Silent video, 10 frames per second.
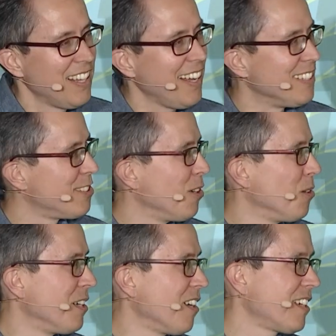And so
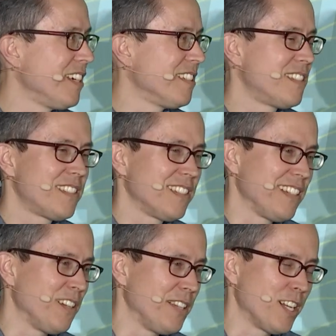in our case,
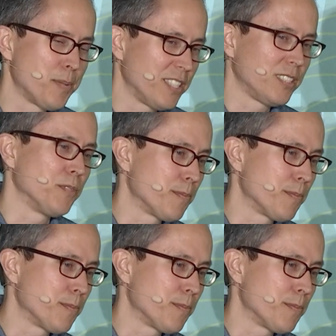that obsession with